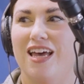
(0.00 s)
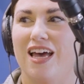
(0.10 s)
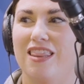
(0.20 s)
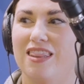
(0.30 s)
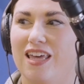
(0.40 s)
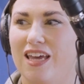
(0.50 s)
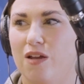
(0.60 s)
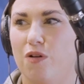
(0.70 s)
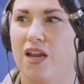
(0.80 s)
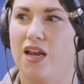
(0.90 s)
And then
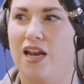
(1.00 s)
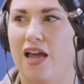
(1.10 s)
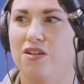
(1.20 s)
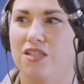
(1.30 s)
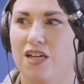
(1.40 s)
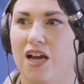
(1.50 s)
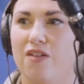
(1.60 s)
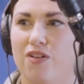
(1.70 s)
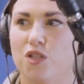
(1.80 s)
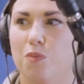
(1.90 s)
it allowed us to kind
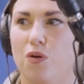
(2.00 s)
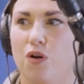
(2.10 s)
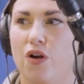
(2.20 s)
of explore,